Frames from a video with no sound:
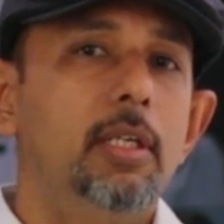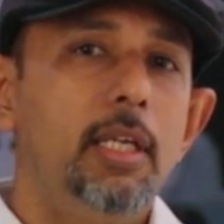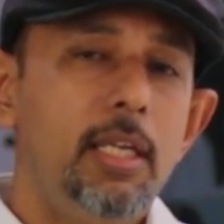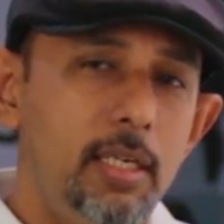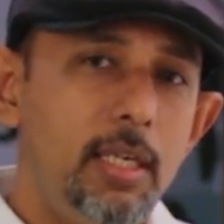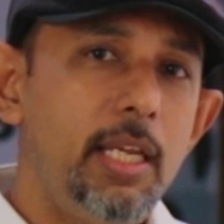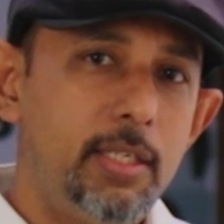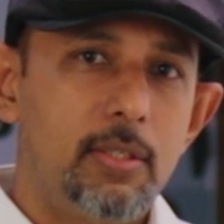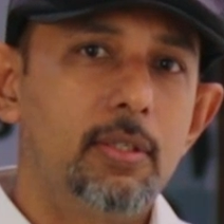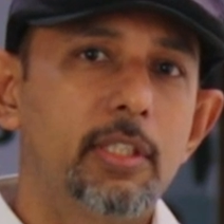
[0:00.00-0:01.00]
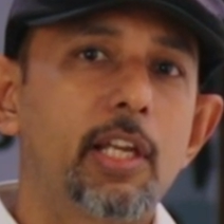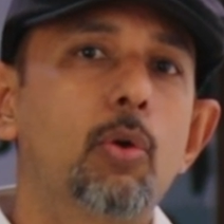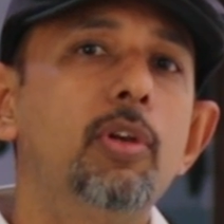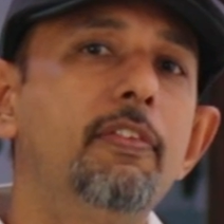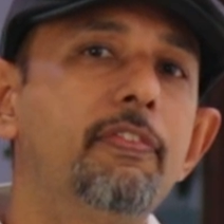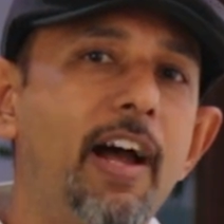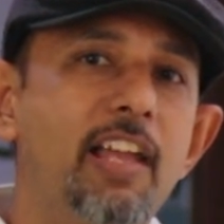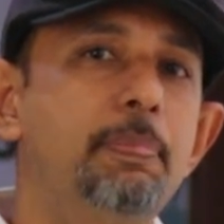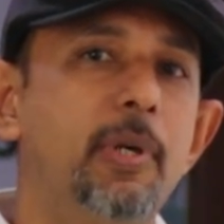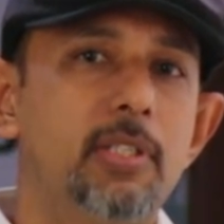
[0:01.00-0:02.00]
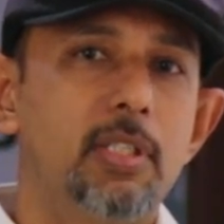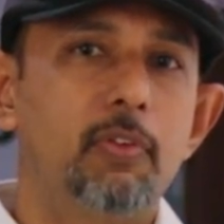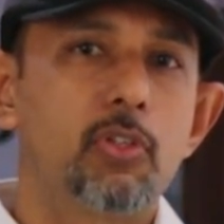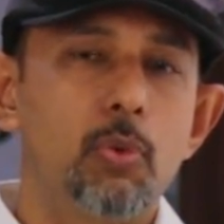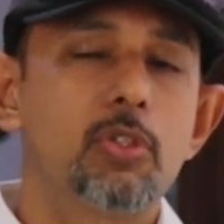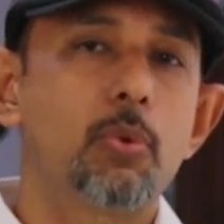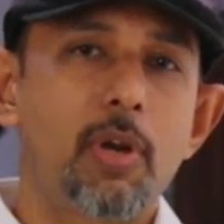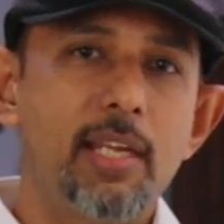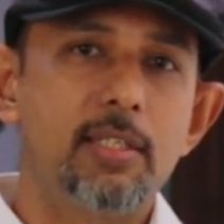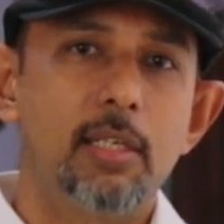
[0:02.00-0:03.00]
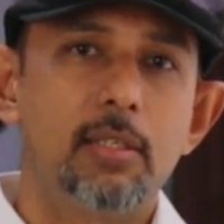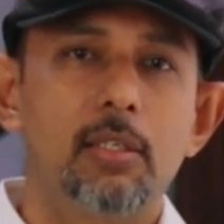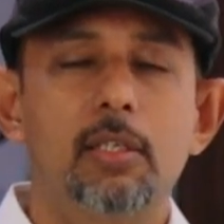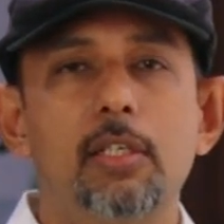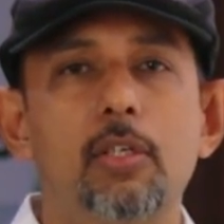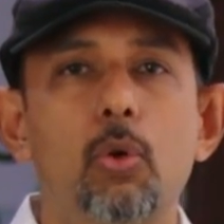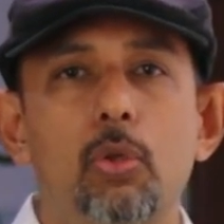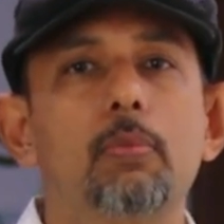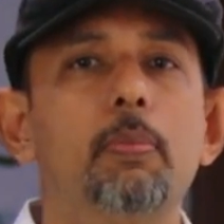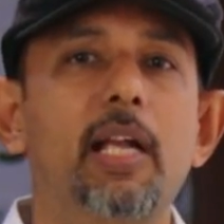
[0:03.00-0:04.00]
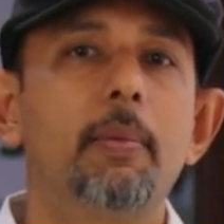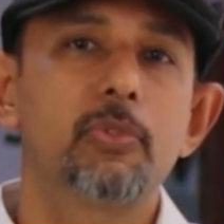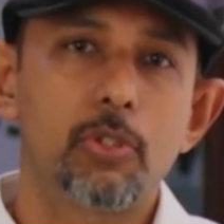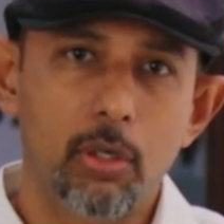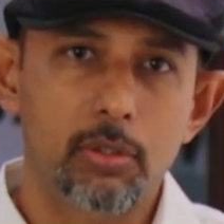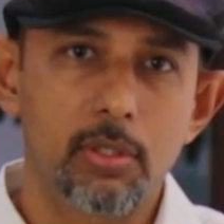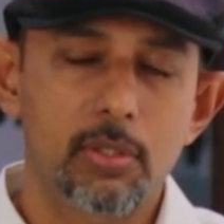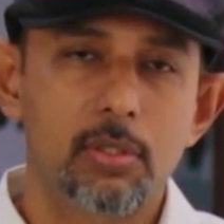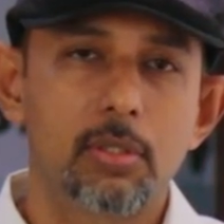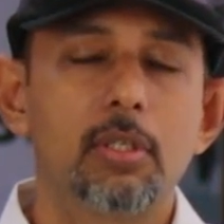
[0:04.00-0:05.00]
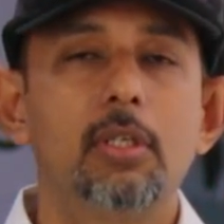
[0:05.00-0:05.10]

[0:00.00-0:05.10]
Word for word: In NEET, there are only 5% of the students who write it go to become doctors.